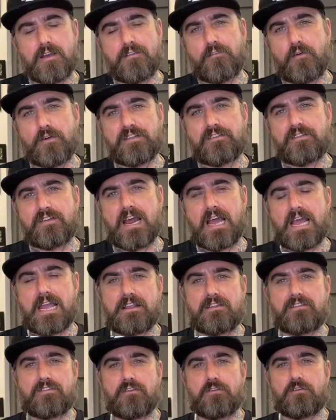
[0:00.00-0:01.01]
for you
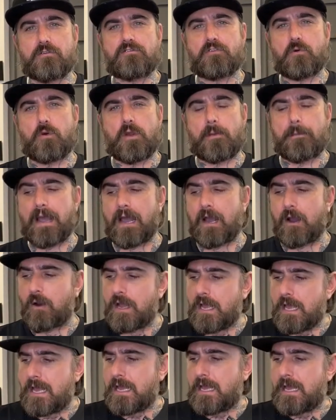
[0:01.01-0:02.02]
today to talk about